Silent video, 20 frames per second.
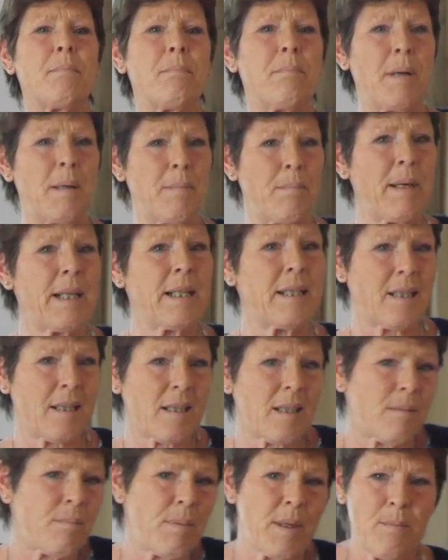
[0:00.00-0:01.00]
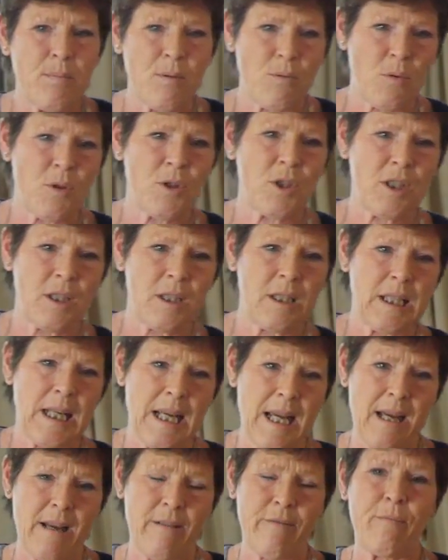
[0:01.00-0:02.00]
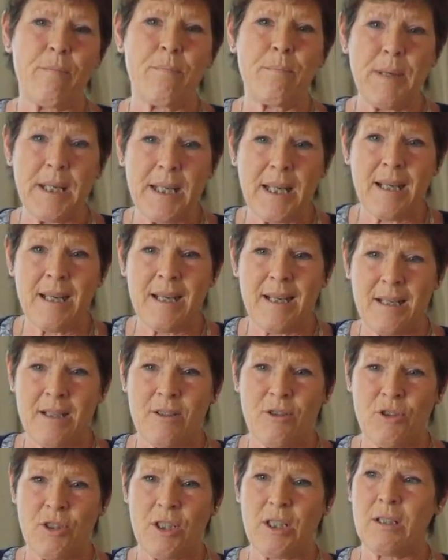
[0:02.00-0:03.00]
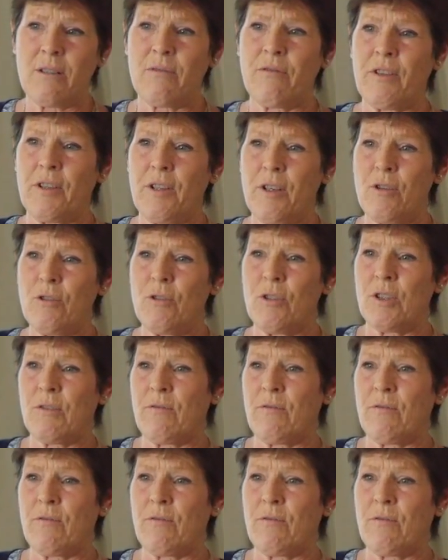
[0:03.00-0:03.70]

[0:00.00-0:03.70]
But basically people wanted to have bigger houses for those